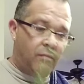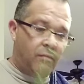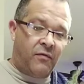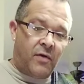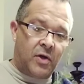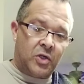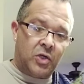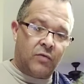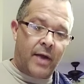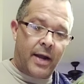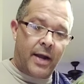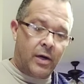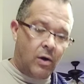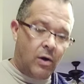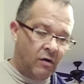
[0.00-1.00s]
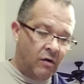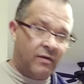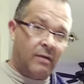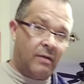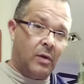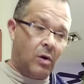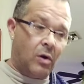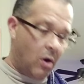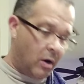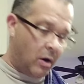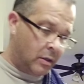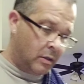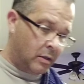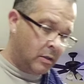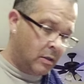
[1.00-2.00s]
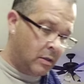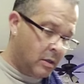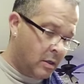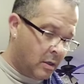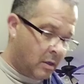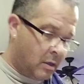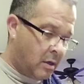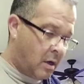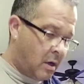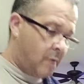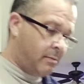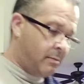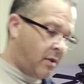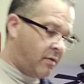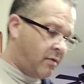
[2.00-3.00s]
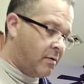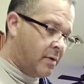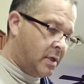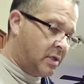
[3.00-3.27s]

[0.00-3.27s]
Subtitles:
fresh oregano from the garden. We'll throw these